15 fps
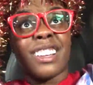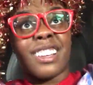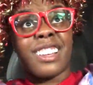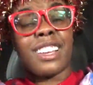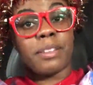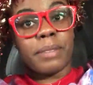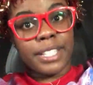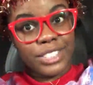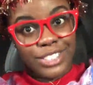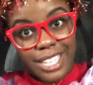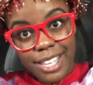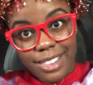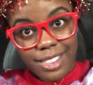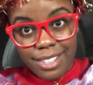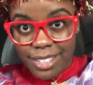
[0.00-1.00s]
And make sure that
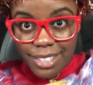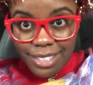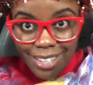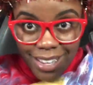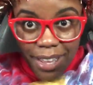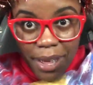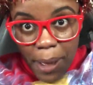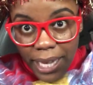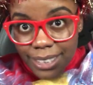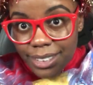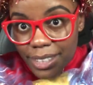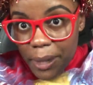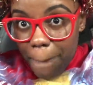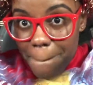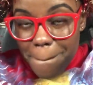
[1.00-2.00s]
the
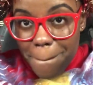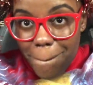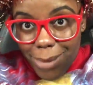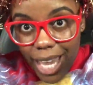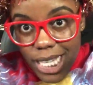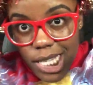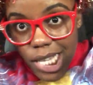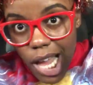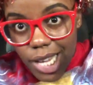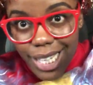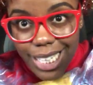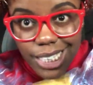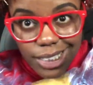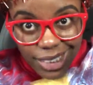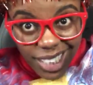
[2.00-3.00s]
sock
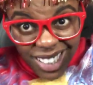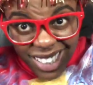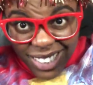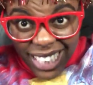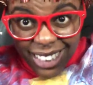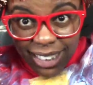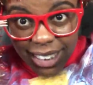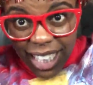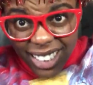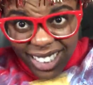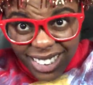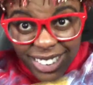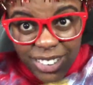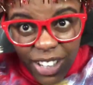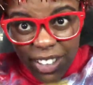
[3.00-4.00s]
is, not the sock, the
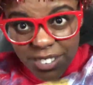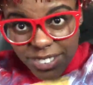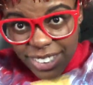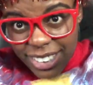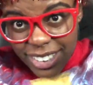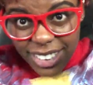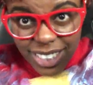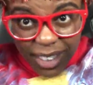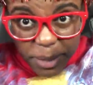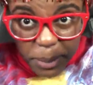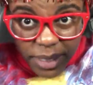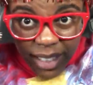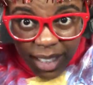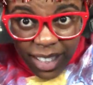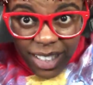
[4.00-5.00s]
scarf is up
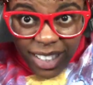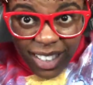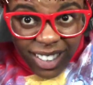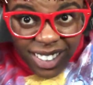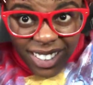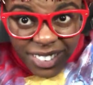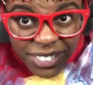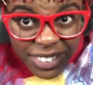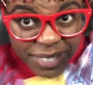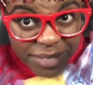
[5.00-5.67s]
enough. And